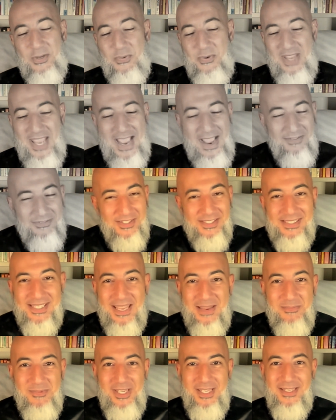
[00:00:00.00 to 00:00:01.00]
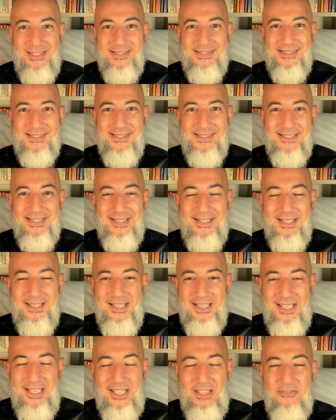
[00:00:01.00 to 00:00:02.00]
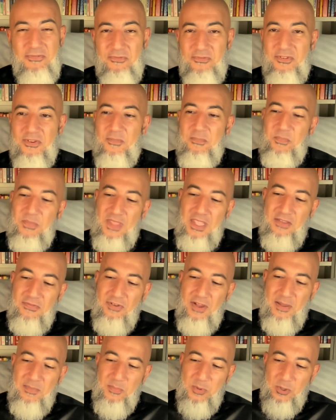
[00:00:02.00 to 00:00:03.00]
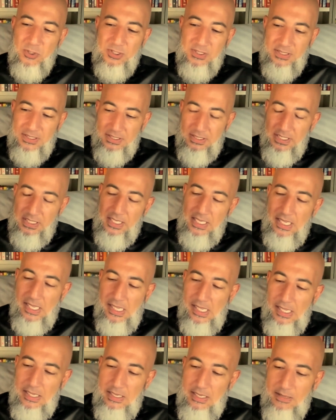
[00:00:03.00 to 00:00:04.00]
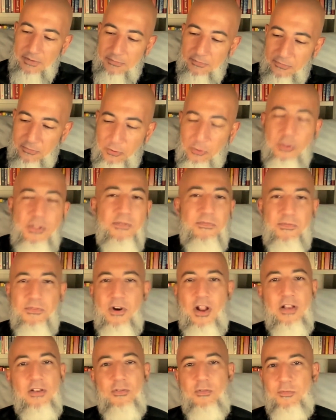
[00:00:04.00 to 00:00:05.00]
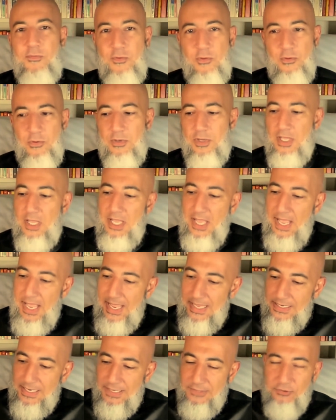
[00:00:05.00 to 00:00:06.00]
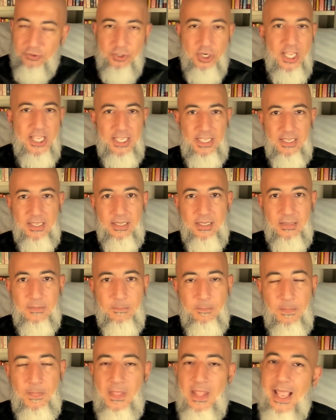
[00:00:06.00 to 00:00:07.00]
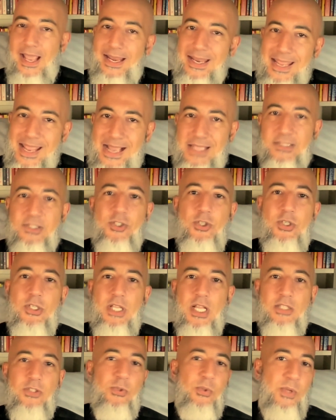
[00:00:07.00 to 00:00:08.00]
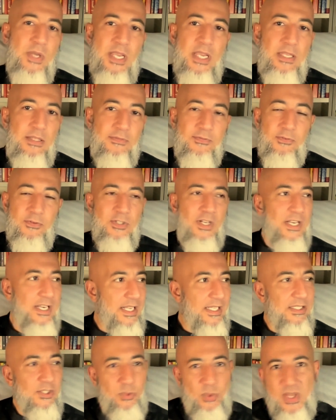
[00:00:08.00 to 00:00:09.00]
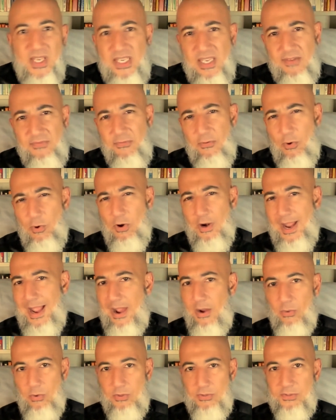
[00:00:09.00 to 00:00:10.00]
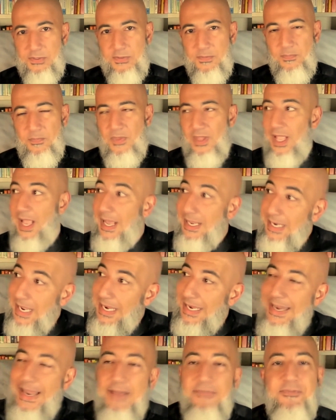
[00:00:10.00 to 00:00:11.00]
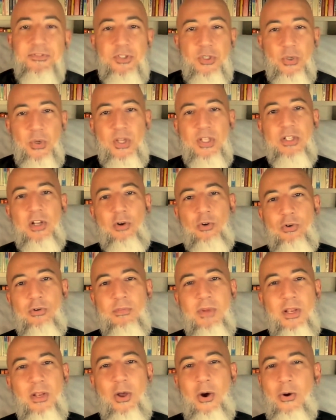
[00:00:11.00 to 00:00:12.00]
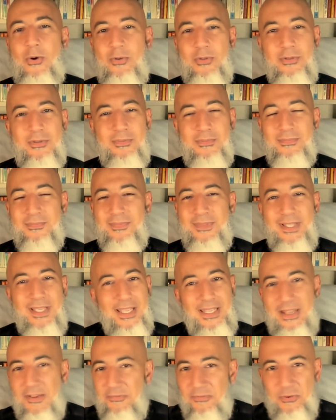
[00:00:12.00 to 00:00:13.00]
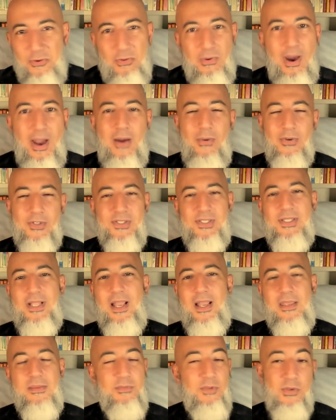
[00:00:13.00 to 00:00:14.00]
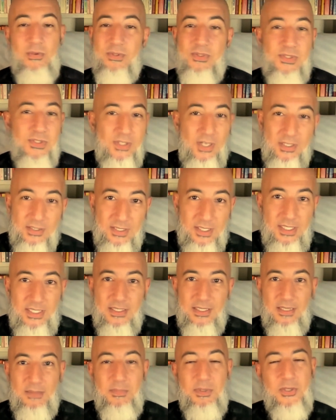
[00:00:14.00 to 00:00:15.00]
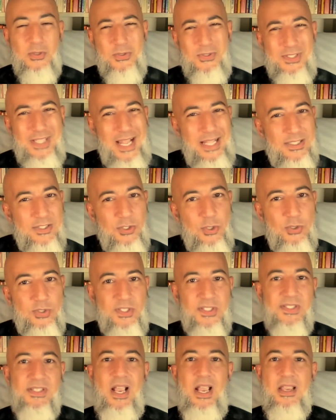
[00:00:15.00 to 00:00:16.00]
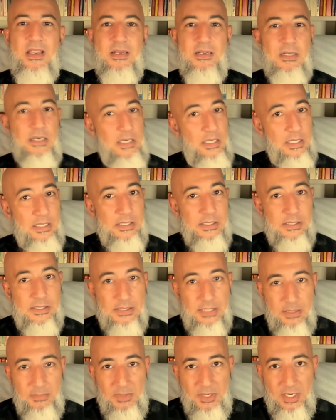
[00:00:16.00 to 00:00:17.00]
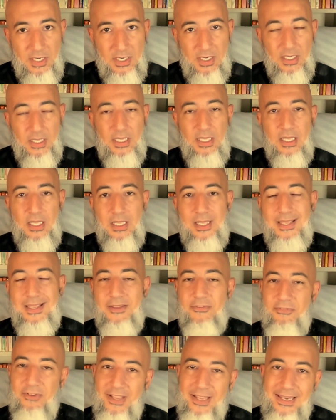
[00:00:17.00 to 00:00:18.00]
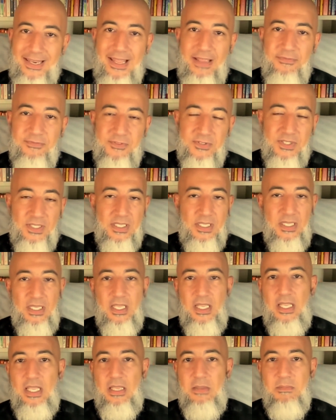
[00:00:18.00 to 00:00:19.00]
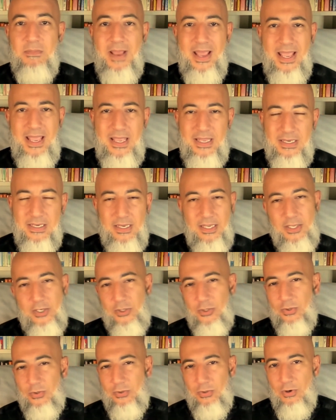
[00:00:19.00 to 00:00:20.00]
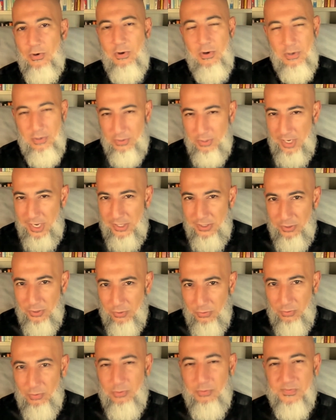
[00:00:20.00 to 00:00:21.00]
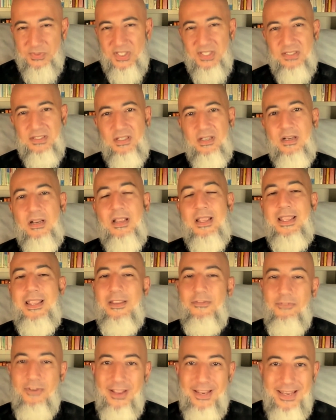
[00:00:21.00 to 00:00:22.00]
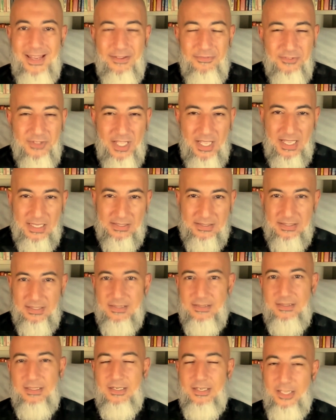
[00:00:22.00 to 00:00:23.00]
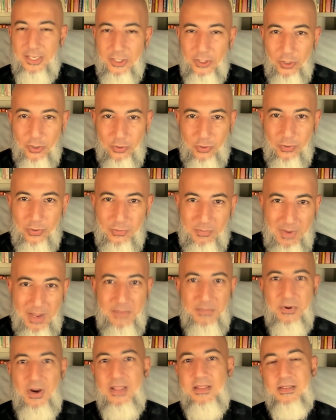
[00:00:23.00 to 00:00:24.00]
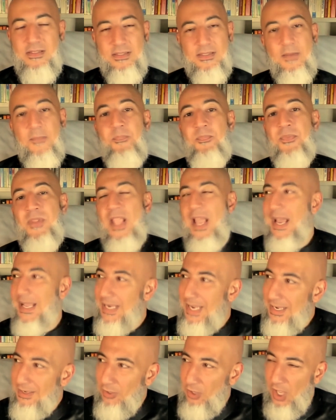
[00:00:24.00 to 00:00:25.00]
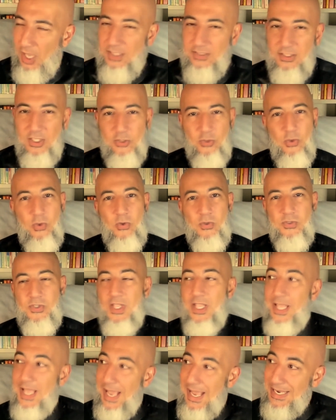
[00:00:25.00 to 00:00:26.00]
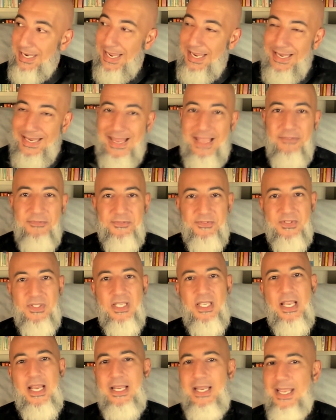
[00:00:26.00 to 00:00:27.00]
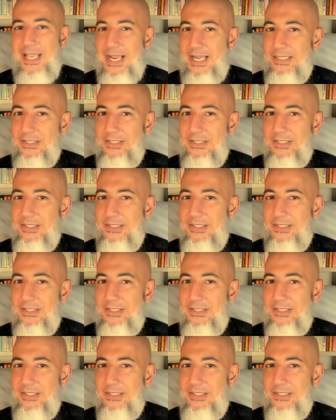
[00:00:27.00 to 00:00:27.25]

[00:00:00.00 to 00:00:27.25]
We have the same needs. If I put a food in front of you and a drink, and I ask you not to eat for the next 24 hours, and I left you in the room alone, in a few hours time you will start eating, because that's your desire. Similarly, if I left a man in your room, sister, if I left a sister in your room, my brothers, and I locked the doors and I left, and I